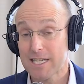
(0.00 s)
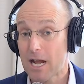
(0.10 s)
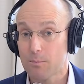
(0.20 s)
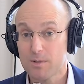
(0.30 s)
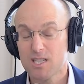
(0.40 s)
it
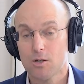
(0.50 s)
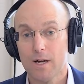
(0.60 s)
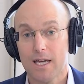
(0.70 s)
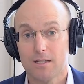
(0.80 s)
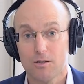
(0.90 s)
out, please go
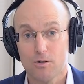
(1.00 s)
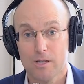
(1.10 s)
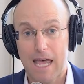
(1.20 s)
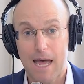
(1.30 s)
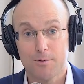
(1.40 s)
ahead and go to
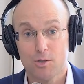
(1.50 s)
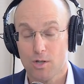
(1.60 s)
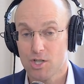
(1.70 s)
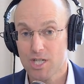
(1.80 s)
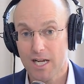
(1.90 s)
the App
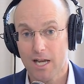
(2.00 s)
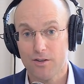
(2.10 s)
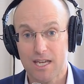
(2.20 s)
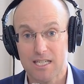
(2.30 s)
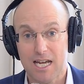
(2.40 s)
Store, check out
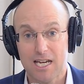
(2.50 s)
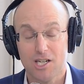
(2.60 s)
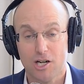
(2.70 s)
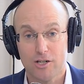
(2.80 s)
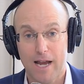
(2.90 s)
that Diet
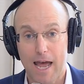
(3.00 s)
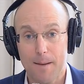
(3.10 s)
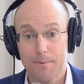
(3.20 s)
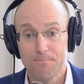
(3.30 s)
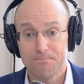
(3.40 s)
Doctor
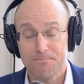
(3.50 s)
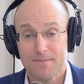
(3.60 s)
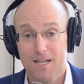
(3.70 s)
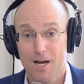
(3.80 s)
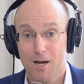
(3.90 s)
app.
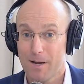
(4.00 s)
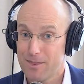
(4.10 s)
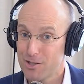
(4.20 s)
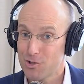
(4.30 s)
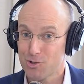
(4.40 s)
Um, I
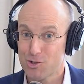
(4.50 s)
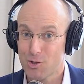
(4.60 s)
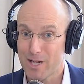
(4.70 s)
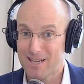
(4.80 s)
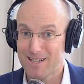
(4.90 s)
think you'll
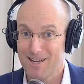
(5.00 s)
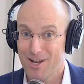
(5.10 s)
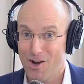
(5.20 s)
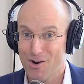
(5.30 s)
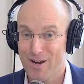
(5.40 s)
enjoy it.
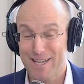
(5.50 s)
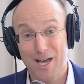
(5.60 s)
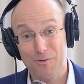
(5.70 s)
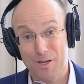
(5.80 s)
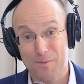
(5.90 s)
All right,
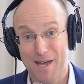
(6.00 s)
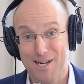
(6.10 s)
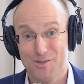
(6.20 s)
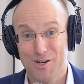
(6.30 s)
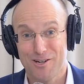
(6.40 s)
now we'll get back
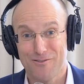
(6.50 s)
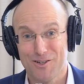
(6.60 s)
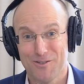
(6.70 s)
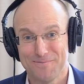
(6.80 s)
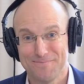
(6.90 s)
to our interview.